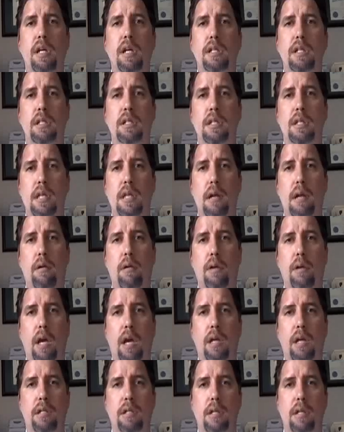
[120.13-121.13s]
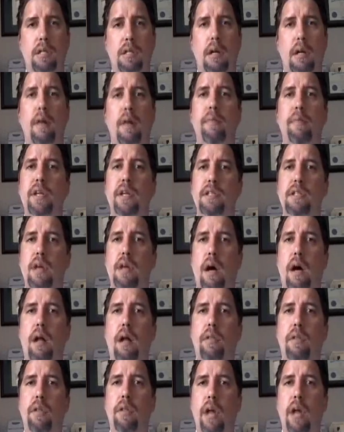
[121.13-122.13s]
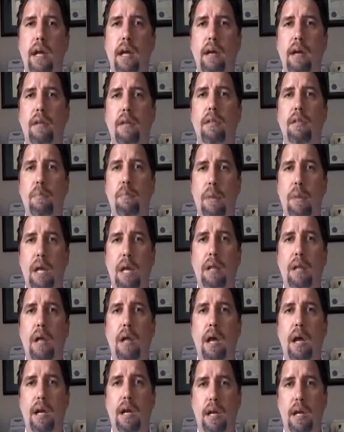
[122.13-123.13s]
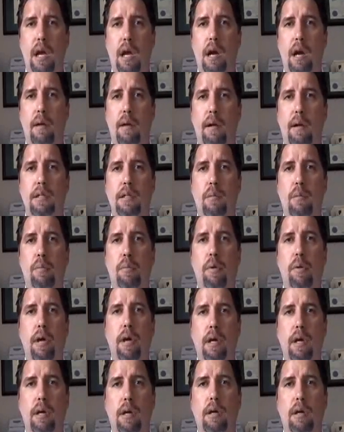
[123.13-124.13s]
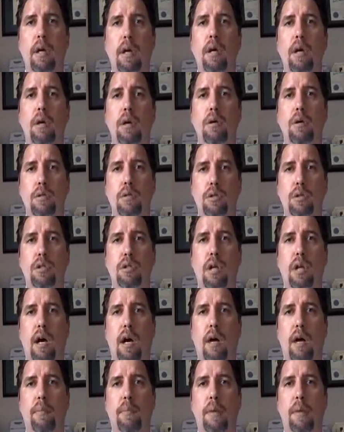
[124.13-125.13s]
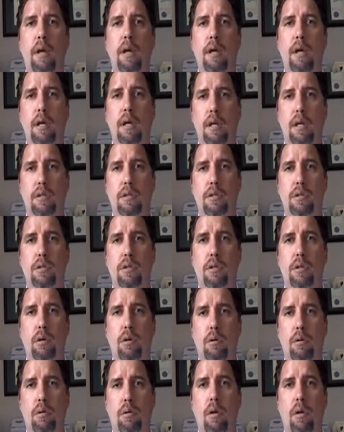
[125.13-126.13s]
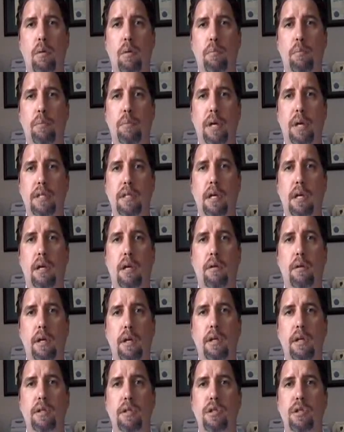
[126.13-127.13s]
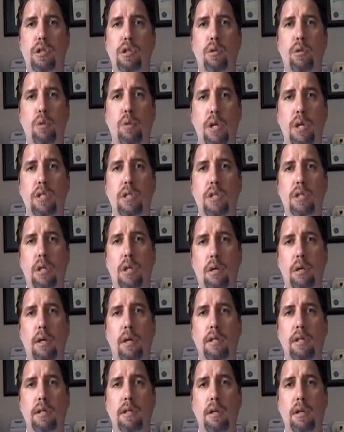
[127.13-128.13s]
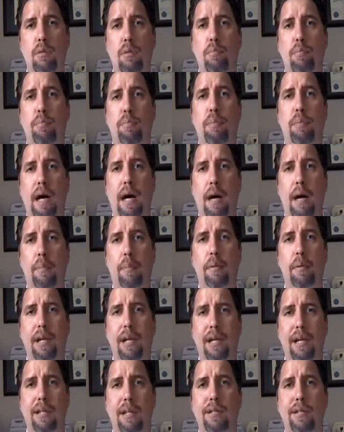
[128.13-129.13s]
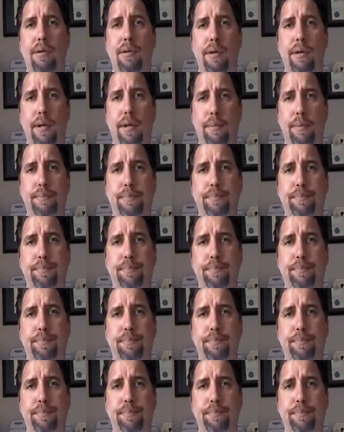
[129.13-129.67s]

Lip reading: is to settle cases. That's unlike the mainline IRS employee whose job is to basically squeeze you until you pop like a turnip.